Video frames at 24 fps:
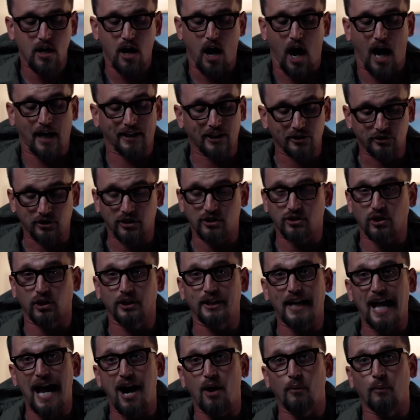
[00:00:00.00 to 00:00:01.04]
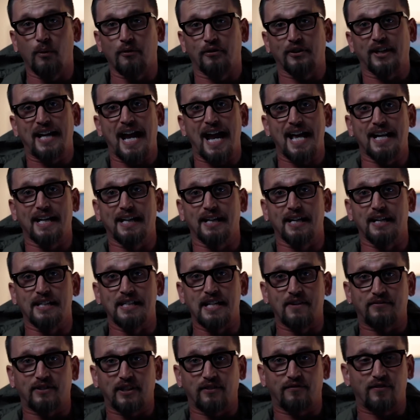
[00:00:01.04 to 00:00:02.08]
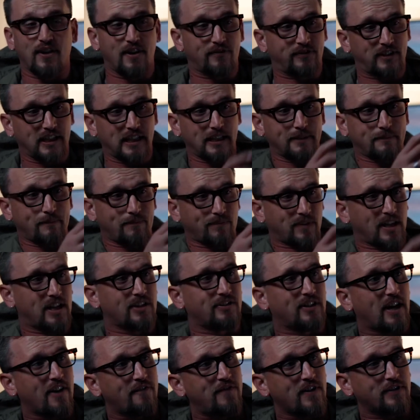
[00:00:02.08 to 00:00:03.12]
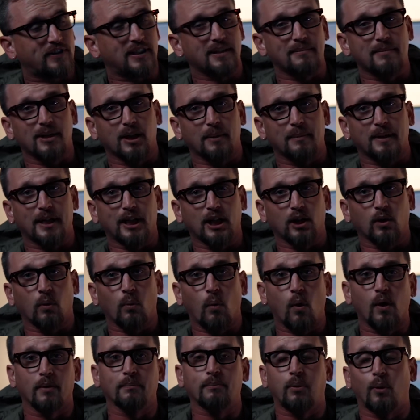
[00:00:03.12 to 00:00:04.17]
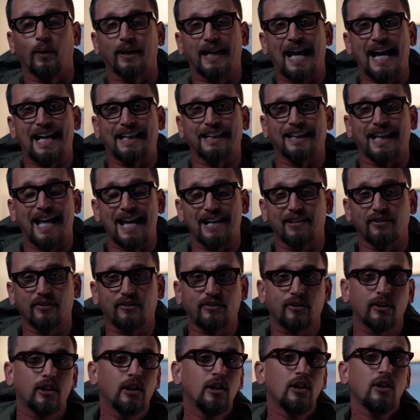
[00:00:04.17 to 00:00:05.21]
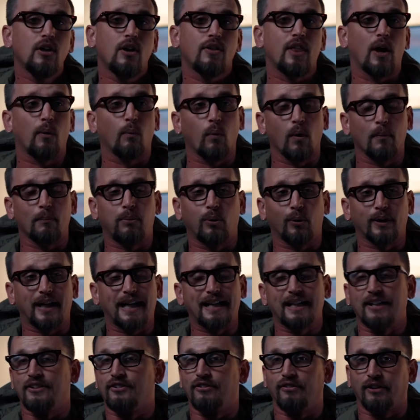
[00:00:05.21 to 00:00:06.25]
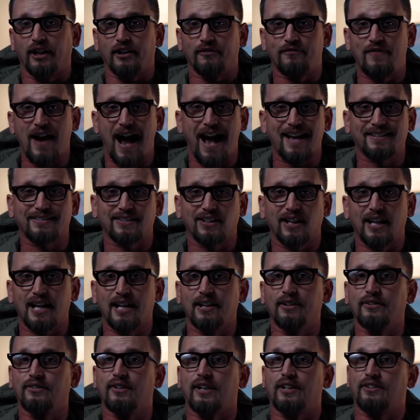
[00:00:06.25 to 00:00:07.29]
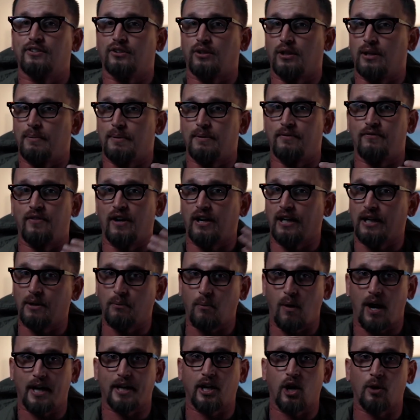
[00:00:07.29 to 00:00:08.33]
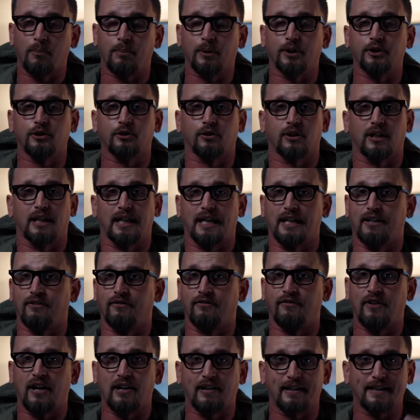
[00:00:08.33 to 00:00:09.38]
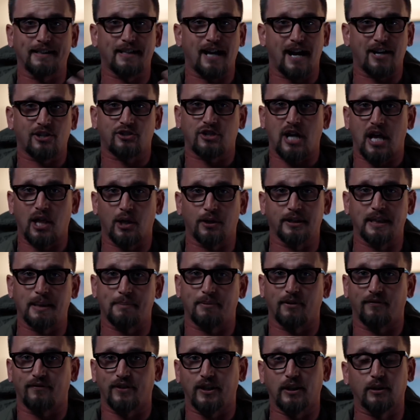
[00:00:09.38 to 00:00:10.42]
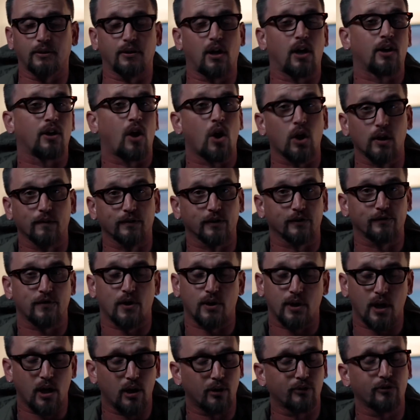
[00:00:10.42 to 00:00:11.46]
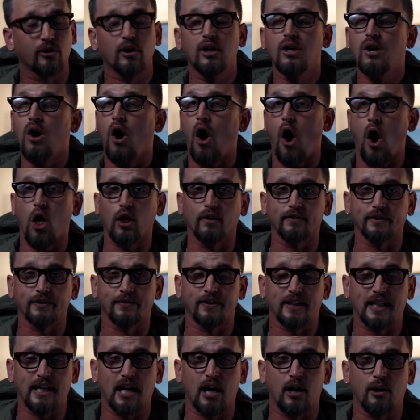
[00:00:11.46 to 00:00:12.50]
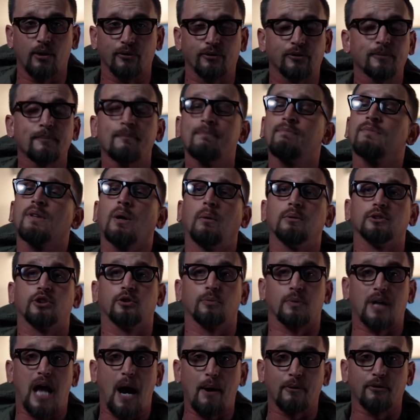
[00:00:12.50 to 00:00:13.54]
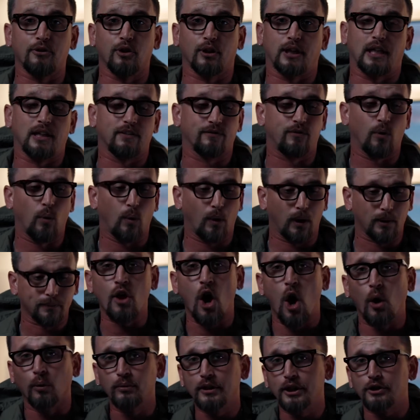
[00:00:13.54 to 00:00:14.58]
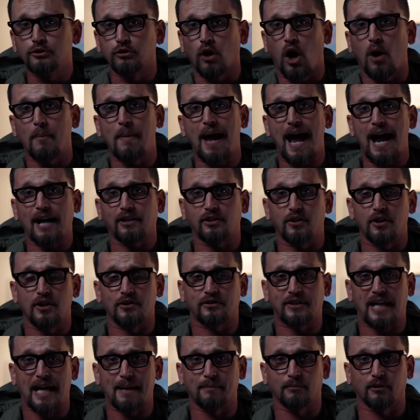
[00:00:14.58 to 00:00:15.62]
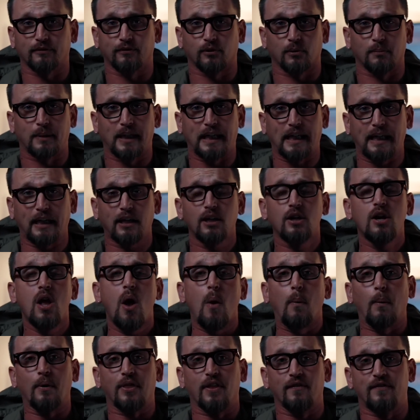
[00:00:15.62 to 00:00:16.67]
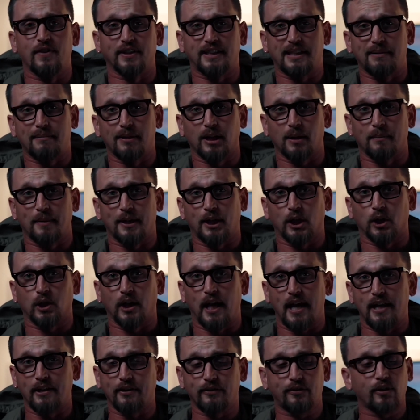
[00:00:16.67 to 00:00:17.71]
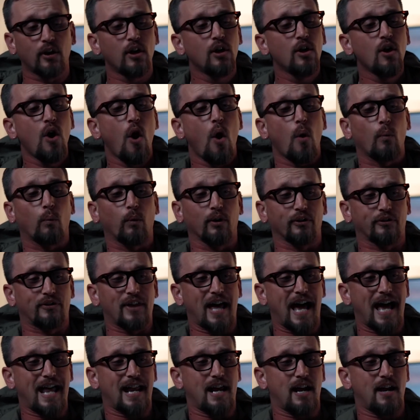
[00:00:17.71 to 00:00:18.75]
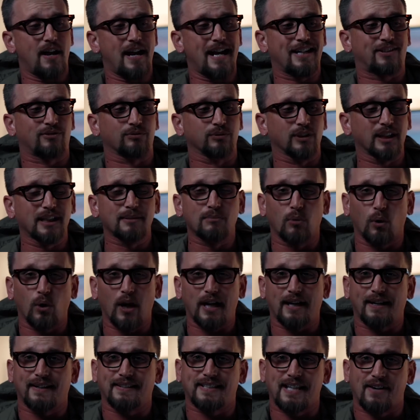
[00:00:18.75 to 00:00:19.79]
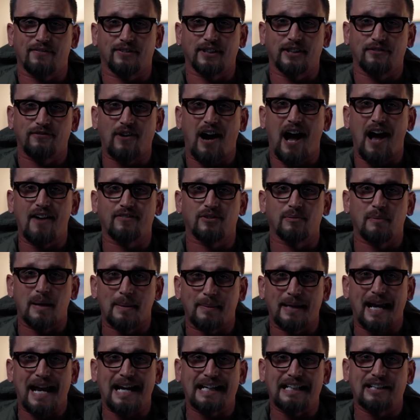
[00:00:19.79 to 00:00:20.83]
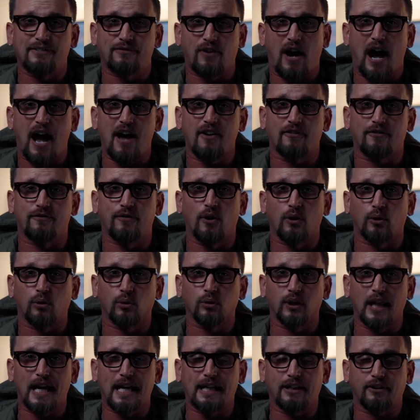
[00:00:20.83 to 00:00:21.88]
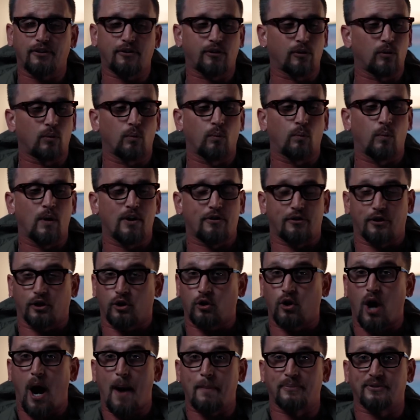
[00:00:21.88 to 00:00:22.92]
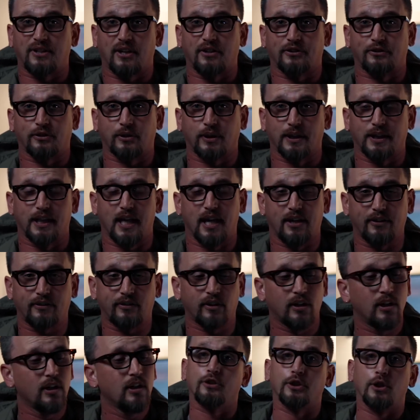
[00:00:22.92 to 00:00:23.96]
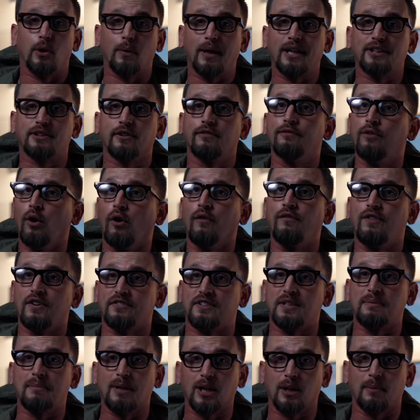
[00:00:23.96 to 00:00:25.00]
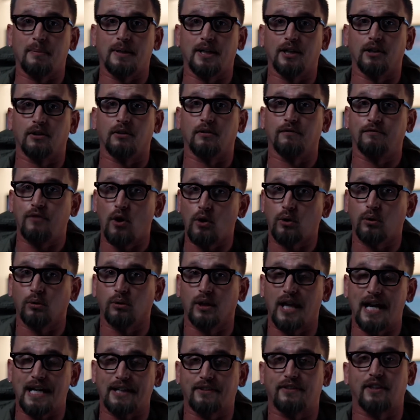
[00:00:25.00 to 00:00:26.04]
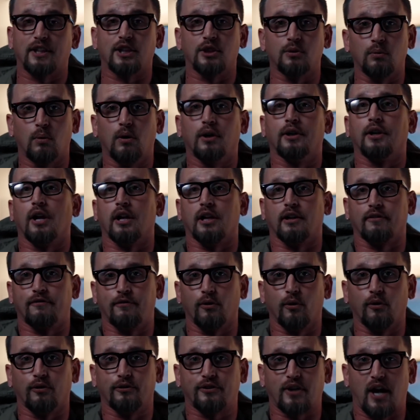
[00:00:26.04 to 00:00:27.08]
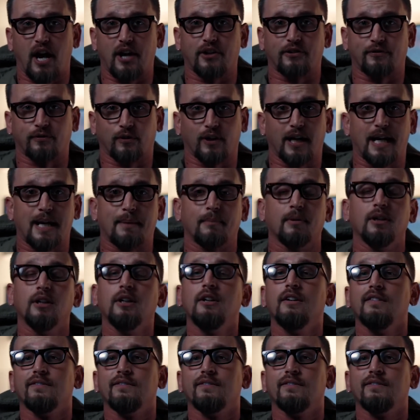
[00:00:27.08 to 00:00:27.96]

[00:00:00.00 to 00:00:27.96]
I initially started out with the Canon Nifty 50. It is a 50mm 1.8 lens. That 1.8 is a very fast lens. It's going to be very wide open. You're going to get a very nice shallow depth of field on all of your photos, all of your videos, which is what I was looking for. The only drawback to this camera for me with the 50mm lens was that it's really more like a 75 to maybe 85 focal length with the crop sensor in this. So you don't get the full 50mm focal length that you would on a full-size frame.